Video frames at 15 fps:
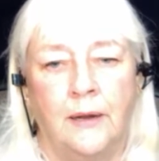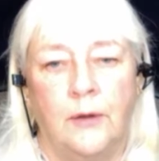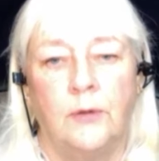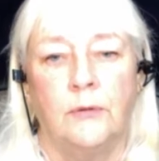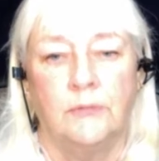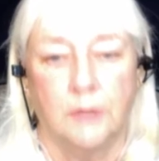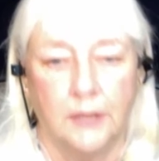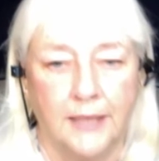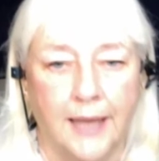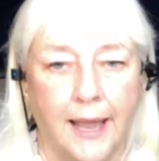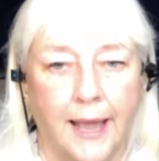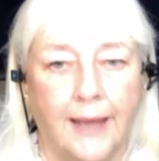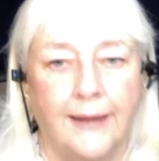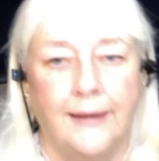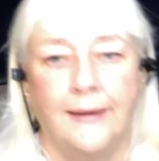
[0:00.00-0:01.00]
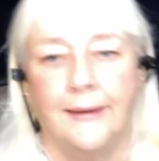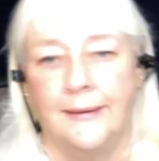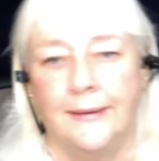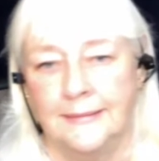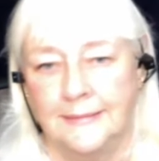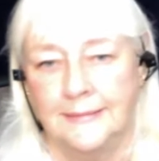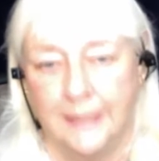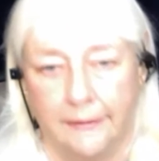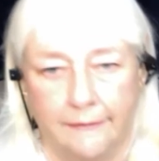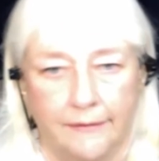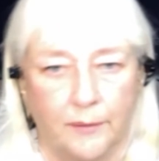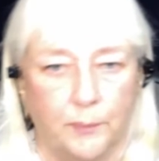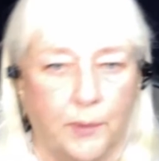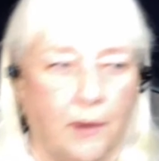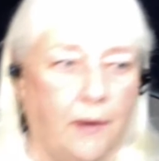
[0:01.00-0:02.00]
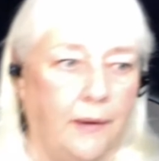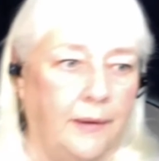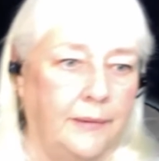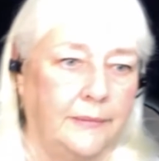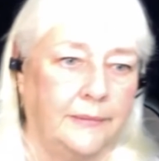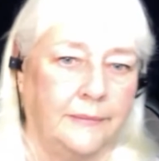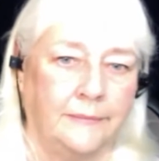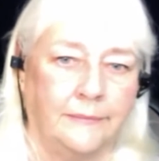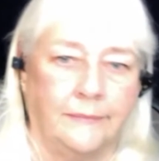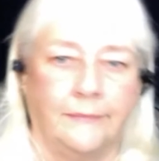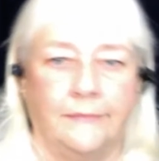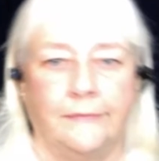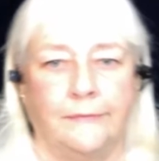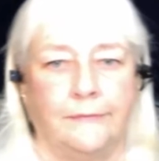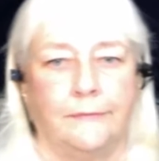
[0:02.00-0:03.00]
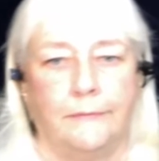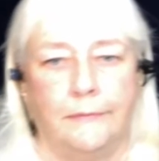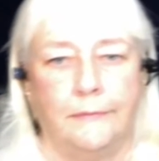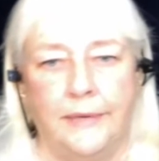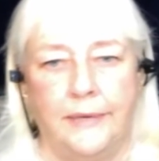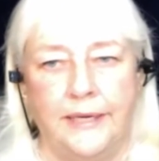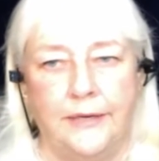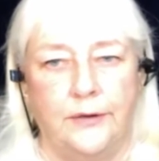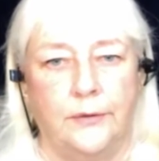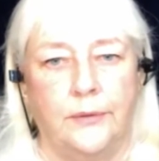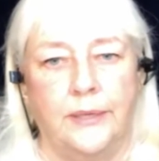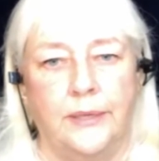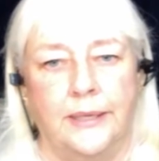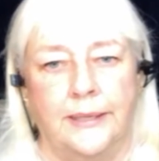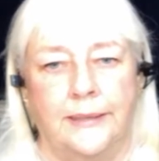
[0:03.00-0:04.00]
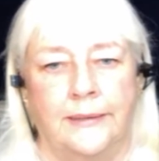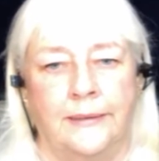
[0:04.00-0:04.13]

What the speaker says: who look at it and tear it apart and redo it,